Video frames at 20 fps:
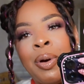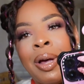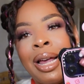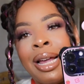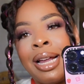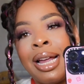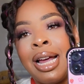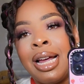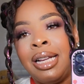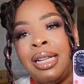
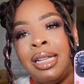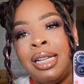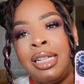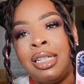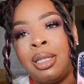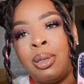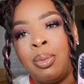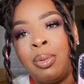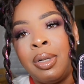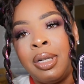I got
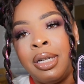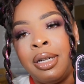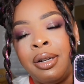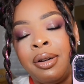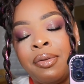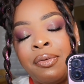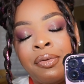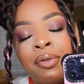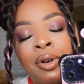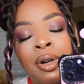this one
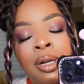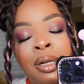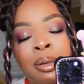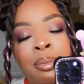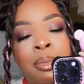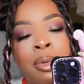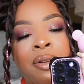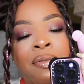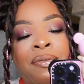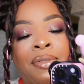
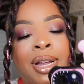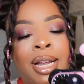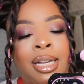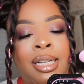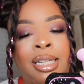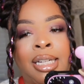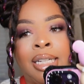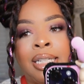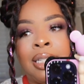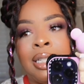from
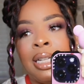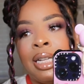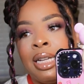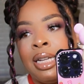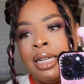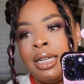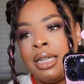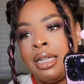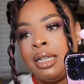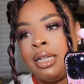Violet
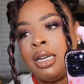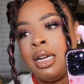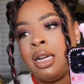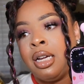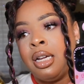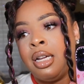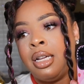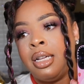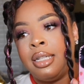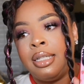in
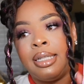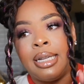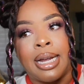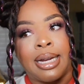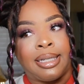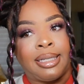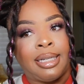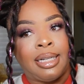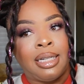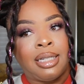
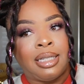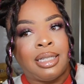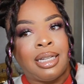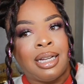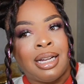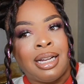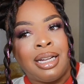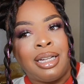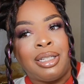Texas.